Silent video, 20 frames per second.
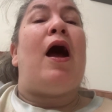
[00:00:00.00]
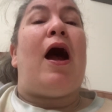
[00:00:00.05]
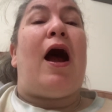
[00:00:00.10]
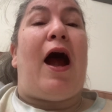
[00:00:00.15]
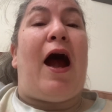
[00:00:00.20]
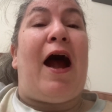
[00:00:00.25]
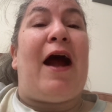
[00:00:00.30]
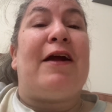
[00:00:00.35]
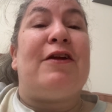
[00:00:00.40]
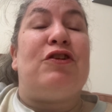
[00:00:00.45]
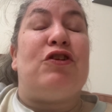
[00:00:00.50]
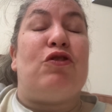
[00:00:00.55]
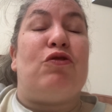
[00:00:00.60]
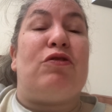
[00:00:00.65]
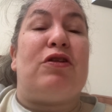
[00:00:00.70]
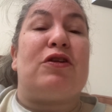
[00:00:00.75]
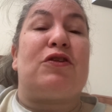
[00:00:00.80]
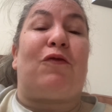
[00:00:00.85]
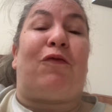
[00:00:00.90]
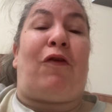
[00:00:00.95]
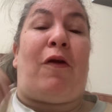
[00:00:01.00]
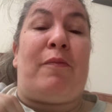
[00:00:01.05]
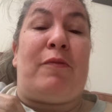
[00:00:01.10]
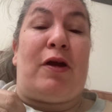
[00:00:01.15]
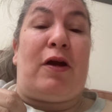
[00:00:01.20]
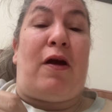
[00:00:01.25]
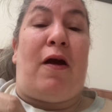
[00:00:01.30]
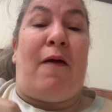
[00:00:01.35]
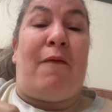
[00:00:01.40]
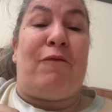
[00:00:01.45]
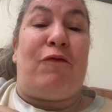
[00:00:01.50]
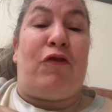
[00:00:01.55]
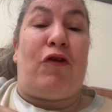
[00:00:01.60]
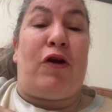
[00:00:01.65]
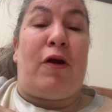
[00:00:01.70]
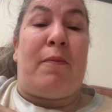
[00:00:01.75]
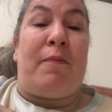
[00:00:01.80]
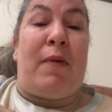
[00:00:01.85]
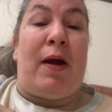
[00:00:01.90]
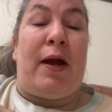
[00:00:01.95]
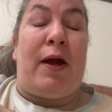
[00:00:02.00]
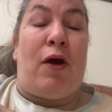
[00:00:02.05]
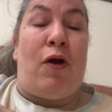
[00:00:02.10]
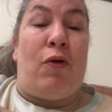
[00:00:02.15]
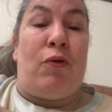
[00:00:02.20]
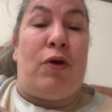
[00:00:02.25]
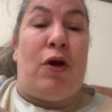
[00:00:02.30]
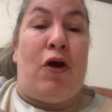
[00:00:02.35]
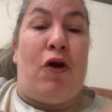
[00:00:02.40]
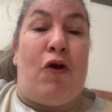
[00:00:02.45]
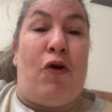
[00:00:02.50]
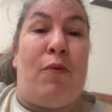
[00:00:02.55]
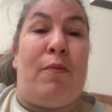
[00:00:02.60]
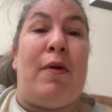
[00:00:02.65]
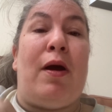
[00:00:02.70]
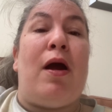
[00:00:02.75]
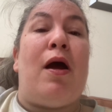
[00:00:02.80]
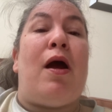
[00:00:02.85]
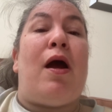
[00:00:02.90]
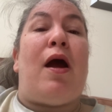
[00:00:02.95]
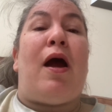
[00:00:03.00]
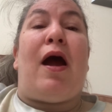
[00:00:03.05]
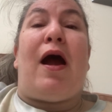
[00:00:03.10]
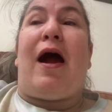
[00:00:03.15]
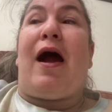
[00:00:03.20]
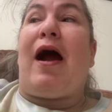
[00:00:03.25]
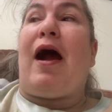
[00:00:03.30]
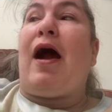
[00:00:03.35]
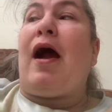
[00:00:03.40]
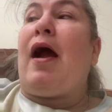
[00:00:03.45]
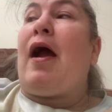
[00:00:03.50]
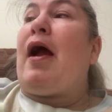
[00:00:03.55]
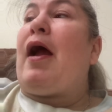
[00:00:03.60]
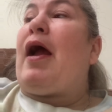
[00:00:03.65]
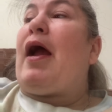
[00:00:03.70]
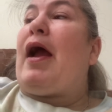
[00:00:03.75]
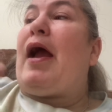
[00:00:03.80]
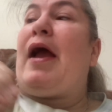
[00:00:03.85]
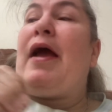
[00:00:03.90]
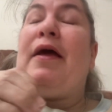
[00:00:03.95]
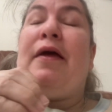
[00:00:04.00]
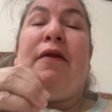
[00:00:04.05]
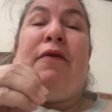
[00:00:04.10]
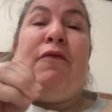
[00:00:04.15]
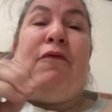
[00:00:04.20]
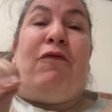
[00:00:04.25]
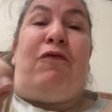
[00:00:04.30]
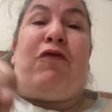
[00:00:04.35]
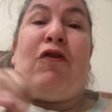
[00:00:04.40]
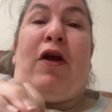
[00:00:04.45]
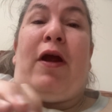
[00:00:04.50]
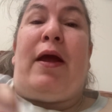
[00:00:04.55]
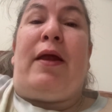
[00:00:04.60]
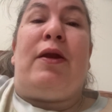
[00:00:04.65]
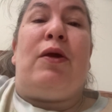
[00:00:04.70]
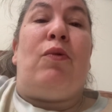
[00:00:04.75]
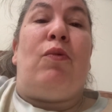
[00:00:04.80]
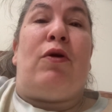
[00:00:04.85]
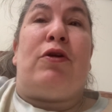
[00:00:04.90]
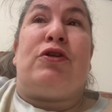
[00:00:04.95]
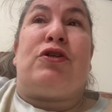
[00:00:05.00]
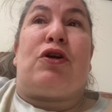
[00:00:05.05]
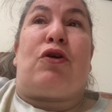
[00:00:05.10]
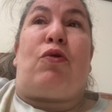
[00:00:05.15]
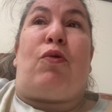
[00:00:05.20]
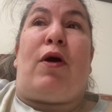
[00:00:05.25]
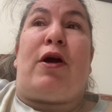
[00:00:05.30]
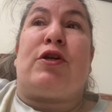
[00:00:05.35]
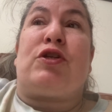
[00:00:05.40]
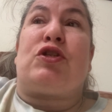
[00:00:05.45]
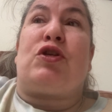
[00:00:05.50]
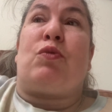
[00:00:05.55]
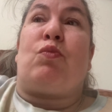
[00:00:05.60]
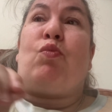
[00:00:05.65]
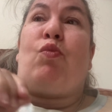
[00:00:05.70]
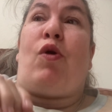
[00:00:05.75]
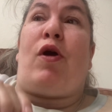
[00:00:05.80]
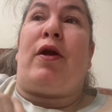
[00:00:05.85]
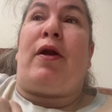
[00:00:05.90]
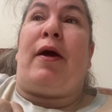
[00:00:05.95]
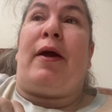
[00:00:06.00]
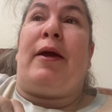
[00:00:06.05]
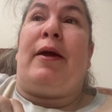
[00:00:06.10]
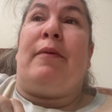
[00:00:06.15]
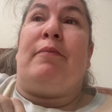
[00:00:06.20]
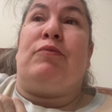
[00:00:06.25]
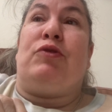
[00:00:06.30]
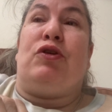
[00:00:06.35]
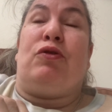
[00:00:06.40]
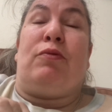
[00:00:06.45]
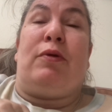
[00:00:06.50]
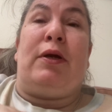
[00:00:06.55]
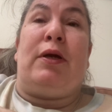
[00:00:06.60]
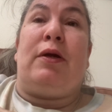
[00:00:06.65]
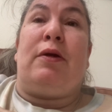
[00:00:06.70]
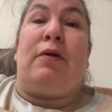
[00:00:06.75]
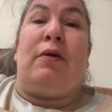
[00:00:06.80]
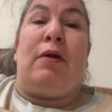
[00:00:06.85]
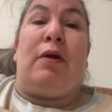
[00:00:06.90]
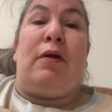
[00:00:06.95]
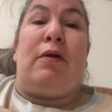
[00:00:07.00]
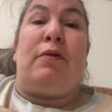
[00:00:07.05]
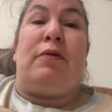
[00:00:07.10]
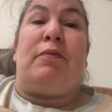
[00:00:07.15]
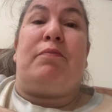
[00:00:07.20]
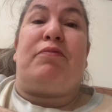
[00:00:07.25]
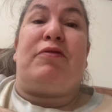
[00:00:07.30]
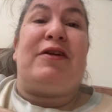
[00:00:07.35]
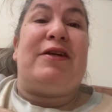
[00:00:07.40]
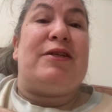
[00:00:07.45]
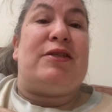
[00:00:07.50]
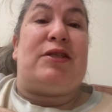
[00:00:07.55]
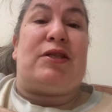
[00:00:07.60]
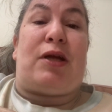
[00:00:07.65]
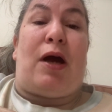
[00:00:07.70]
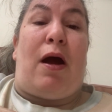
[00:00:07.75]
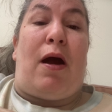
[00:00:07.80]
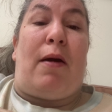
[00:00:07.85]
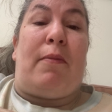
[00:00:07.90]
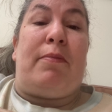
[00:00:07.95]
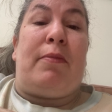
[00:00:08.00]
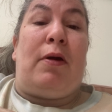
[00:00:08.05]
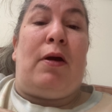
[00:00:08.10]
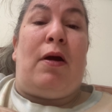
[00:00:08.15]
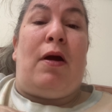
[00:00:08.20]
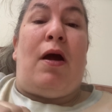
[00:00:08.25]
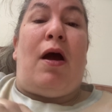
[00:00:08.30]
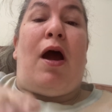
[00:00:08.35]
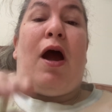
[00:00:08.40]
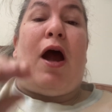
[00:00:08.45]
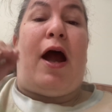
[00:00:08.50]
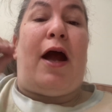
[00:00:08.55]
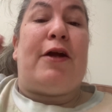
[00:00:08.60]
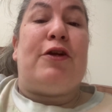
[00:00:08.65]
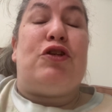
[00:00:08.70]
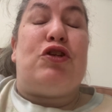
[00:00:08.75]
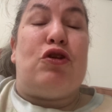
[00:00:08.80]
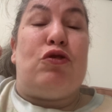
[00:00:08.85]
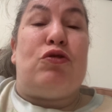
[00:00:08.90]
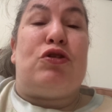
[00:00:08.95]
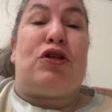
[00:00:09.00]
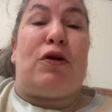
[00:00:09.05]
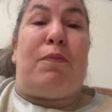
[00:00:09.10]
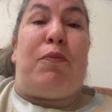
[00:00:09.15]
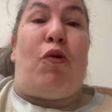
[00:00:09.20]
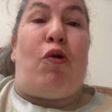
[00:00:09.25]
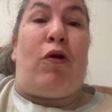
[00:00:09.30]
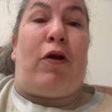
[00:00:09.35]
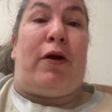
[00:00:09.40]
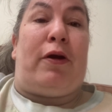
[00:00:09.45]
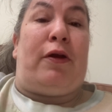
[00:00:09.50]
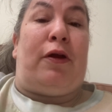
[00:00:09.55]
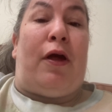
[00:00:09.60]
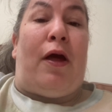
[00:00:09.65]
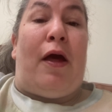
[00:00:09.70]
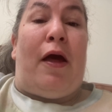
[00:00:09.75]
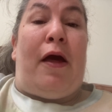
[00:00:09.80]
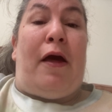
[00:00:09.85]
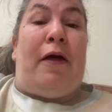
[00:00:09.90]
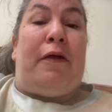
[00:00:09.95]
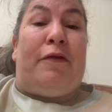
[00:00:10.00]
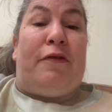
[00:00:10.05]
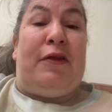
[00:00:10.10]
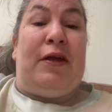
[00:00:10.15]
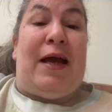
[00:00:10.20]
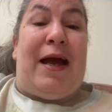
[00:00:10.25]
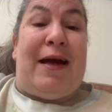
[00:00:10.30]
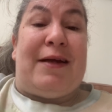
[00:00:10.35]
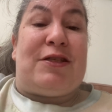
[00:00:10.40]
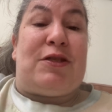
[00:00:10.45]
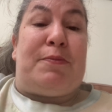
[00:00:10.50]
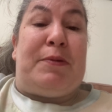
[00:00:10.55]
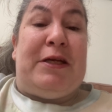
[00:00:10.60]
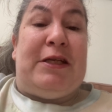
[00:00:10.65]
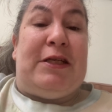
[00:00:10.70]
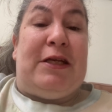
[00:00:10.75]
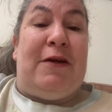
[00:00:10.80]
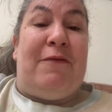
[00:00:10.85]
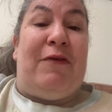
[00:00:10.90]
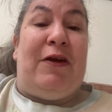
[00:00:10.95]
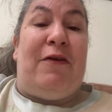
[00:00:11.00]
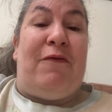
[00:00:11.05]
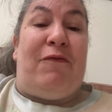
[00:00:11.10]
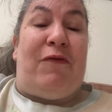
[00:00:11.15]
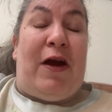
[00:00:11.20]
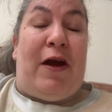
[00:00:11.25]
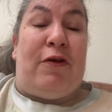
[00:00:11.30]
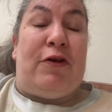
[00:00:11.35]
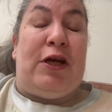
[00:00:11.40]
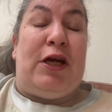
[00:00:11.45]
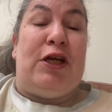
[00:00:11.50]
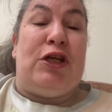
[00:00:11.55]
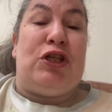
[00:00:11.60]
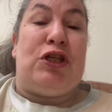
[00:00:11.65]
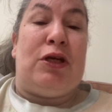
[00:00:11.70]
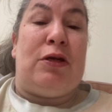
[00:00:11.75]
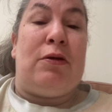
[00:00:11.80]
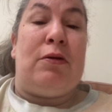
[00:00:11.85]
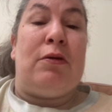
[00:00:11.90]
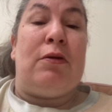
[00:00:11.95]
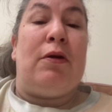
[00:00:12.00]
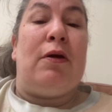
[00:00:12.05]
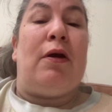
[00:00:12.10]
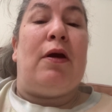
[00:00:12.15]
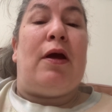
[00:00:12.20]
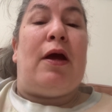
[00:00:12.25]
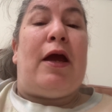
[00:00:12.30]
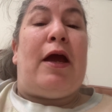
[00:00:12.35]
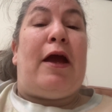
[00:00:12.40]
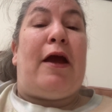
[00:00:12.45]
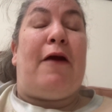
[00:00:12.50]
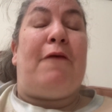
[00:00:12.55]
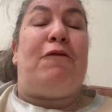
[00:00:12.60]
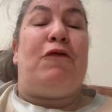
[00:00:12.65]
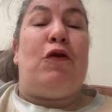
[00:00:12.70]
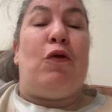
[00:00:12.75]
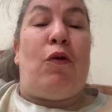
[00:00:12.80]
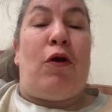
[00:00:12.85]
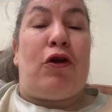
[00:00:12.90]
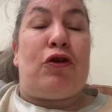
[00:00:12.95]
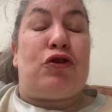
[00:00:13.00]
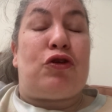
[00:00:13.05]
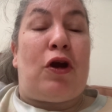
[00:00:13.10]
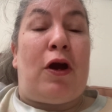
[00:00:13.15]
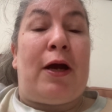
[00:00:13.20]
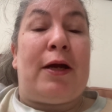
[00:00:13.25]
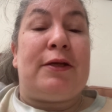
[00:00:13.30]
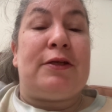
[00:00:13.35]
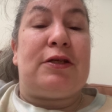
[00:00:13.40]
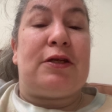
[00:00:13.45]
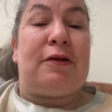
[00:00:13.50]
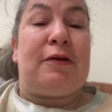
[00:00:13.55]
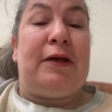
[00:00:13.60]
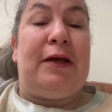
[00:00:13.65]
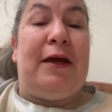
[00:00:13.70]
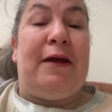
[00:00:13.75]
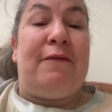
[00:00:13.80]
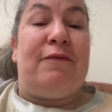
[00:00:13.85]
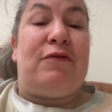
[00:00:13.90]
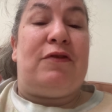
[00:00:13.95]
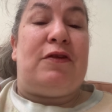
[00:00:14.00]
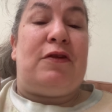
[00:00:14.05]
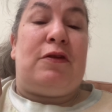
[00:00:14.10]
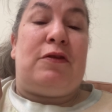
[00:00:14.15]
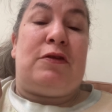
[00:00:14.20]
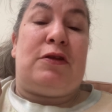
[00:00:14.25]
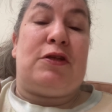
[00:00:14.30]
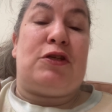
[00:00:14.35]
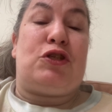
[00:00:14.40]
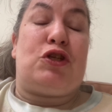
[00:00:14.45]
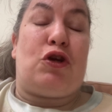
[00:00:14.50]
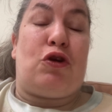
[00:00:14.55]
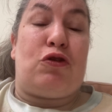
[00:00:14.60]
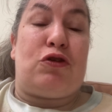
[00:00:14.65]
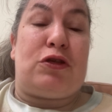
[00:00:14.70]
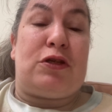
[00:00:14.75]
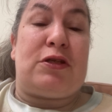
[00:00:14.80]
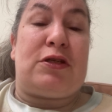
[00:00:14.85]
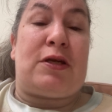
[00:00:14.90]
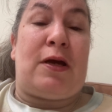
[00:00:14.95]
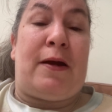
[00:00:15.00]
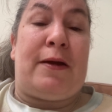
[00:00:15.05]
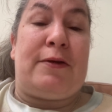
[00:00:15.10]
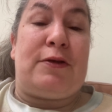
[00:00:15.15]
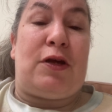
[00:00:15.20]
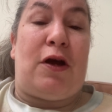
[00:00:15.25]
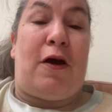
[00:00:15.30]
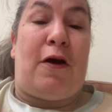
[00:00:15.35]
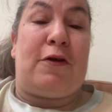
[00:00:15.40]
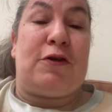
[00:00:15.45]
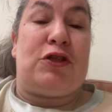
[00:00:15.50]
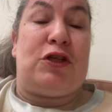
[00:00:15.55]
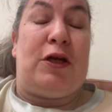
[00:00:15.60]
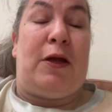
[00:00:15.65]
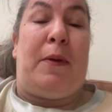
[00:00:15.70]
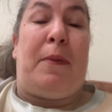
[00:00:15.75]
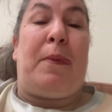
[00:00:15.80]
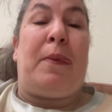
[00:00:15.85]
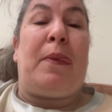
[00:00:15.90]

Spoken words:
I do this from the comfort of my own home. And for anyone to question what I am doing, please stop. I do support the SPTV Foundation. If you are trying to leave the Church of Scientology,